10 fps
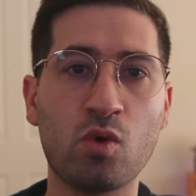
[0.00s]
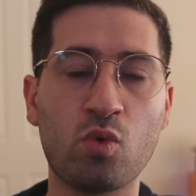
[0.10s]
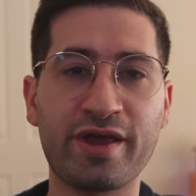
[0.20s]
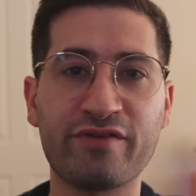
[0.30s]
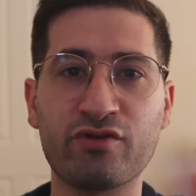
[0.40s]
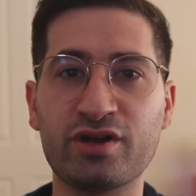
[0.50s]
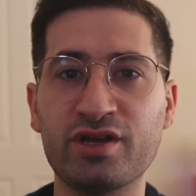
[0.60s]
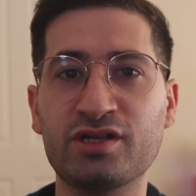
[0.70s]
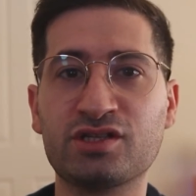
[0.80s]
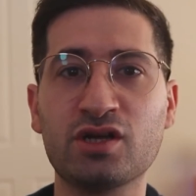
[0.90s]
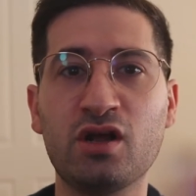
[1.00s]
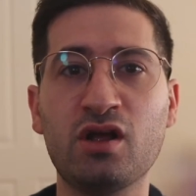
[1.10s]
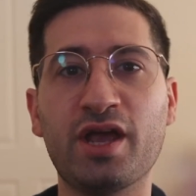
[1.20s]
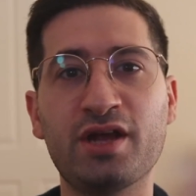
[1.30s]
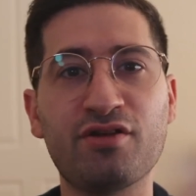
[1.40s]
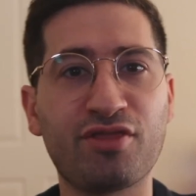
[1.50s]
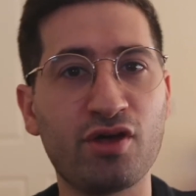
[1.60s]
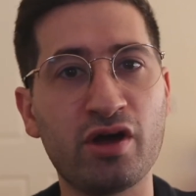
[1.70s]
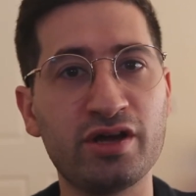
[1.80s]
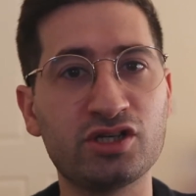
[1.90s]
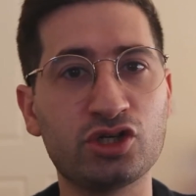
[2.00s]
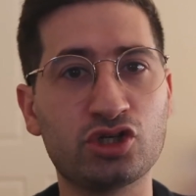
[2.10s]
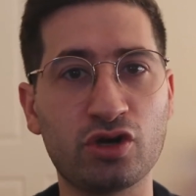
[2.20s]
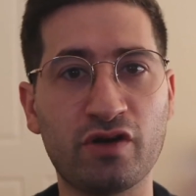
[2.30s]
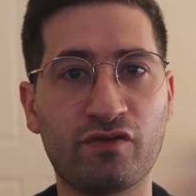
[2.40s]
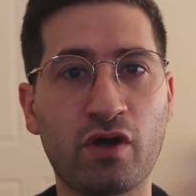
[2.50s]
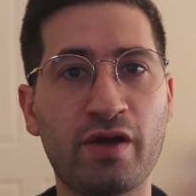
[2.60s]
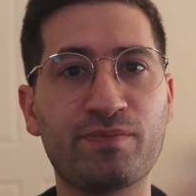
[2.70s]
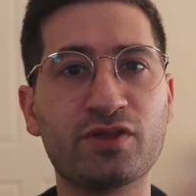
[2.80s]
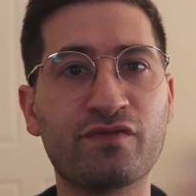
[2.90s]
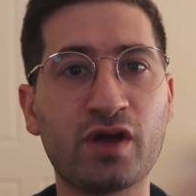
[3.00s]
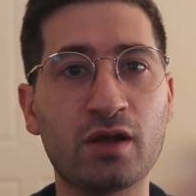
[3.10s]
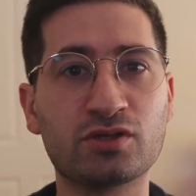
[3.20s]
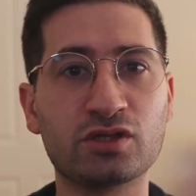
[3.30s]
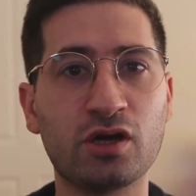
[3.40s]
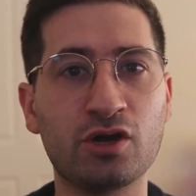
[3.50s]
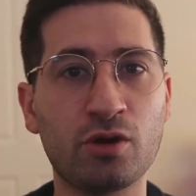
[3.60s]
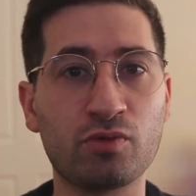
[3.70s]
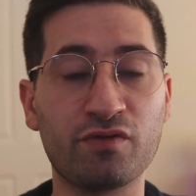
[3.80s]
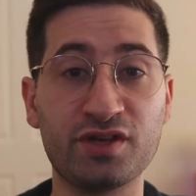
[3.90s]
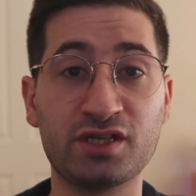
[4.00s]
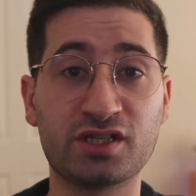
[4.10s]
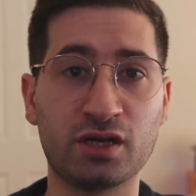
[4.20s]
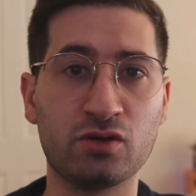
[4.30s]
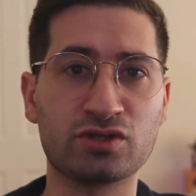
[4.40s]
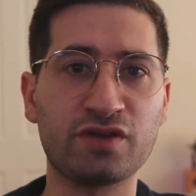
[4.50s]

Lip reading: Whatever it is, in your 30s, you should have like developed a number of these skills.